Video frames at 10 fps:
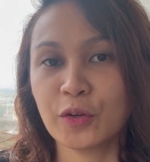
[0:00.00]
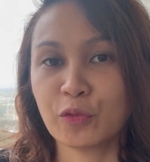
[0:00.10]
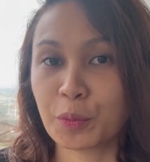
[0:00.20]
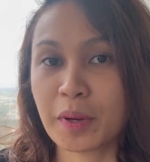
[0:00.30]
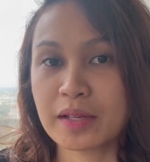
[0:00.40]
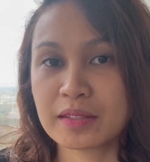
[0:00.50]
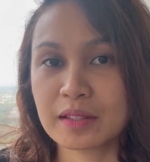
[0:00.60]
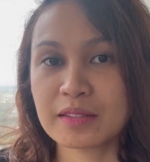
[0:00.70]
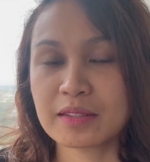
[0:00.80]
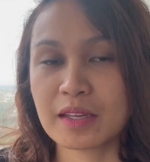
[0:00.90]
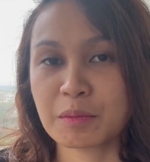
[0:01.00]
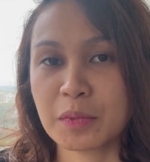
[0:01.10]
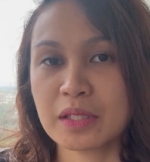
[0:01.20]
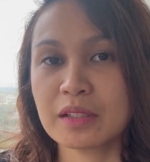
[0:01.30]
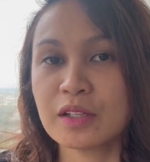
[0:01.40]
for my skills
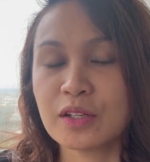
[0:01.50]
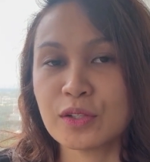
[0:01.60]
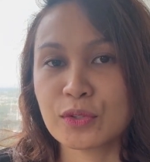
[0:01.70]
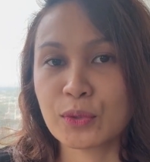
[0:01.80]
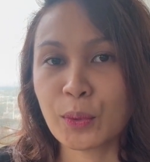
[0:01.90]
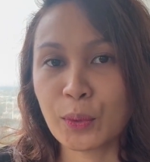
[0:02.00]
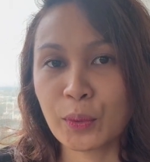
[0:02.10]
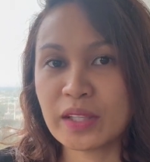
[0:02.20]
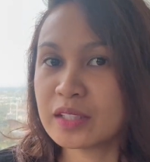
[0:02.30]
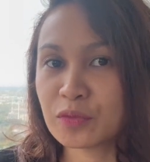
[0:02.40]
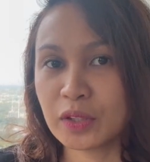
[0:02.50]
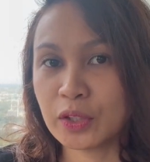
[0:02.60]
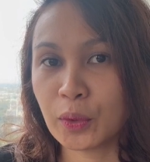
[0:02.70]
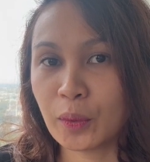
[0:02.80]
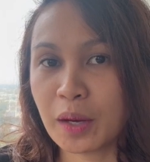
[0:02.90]
assessment. So in this
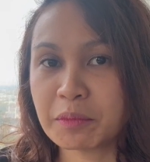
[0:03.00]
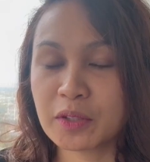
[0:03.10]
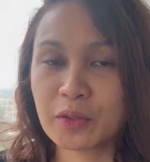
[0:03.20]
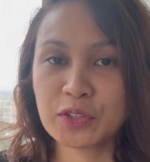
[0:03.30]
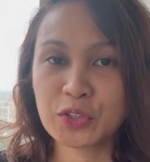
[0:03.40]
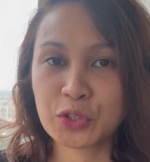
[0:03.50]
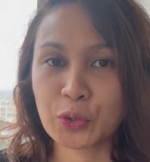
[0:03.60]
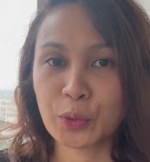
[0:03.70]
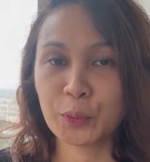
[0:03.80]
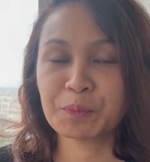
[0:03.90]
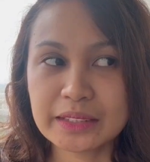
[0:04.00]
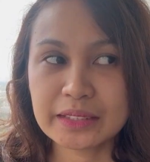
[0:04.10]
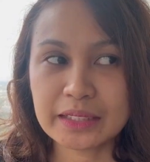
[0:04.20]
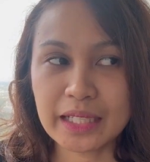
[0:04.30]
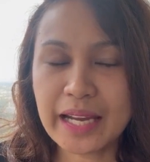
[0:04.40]
video, I'm going to show
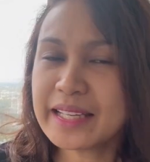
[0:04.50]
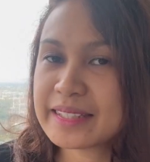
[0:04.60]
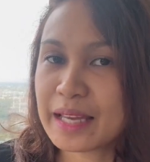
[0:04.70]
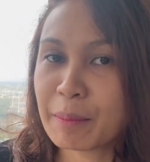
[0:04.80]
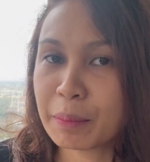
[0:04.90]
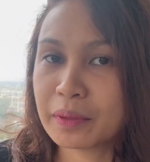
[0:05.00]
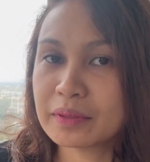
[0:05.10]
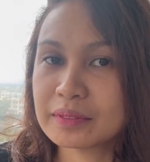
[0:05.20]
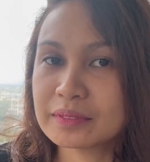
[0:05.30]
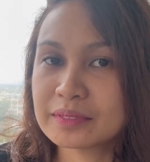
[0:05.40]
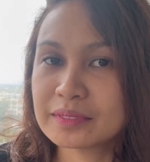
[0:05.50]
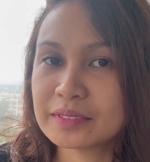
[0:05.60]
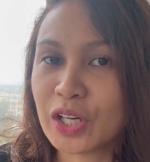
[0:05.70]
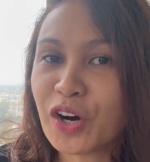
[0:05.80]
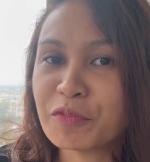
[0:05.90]
an example
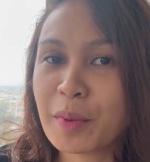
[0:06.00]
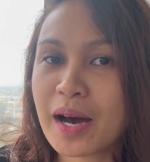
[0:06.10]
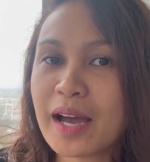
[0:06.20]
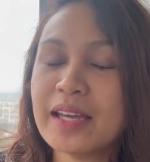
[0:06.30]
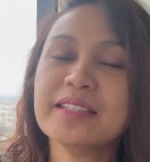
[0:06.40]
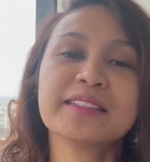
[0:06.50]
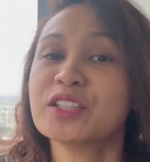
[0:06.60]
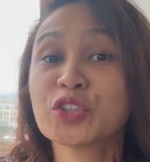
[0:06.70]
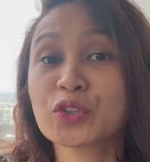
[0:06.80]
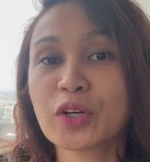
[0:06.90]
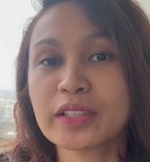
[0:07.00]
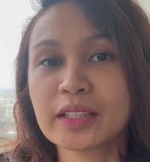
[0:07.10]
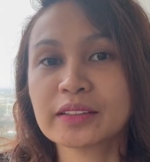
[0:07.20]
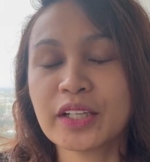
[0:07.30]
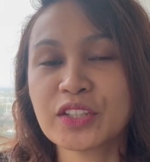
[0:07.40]
of my statutory
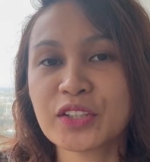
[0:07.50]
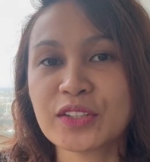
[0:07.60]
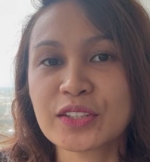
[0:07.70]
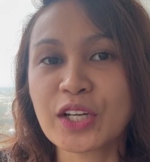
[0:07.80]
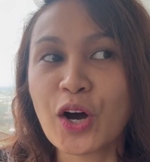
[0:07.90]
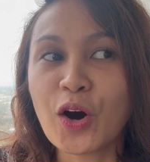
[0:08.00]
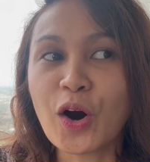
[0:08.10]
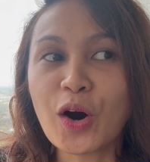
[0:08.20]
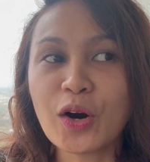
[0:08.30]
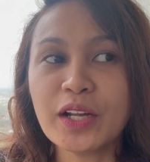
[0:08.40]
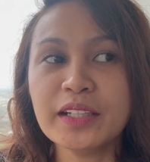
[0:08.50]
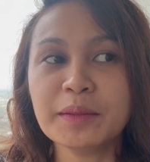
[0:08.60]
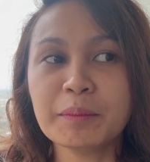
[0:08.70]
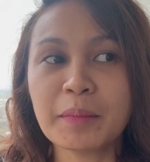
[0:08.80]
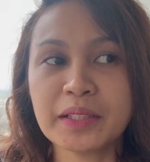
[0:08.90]
declarations
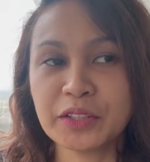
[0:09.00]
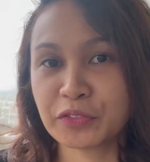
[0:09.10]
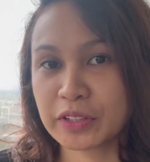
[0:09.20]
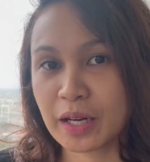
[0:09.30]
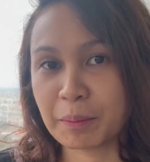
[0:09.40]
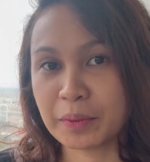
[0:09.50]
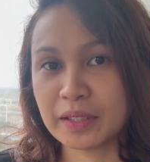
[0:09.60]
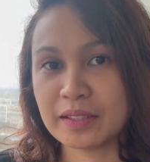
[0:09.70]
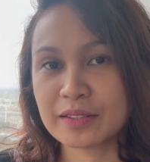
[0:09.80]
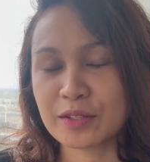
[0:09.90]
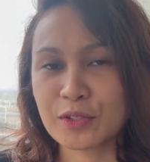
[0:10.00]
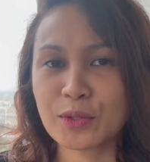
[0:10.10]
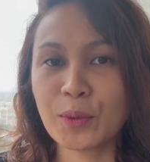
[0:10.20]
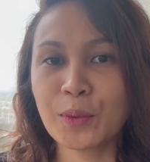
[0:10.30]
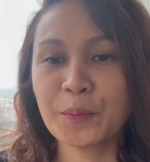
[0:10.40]
on my different companies.
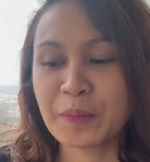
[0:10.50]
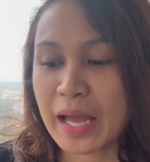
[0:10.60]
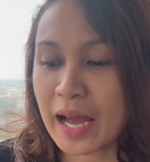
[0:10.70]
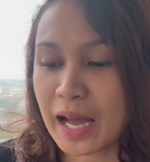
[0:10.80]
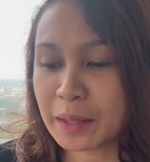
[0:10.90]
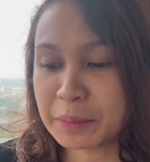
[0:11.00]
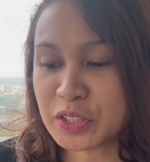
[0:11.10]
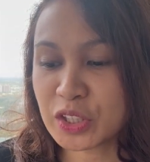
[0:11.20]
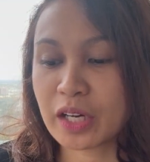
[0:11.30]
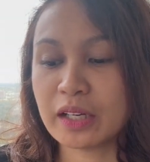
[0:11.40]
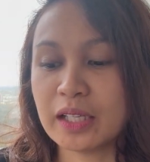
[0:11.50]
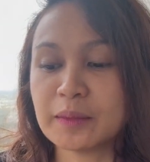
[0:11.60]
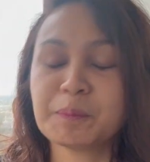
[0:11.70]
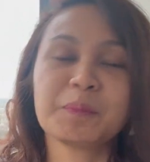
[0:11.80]
So I'll be sharing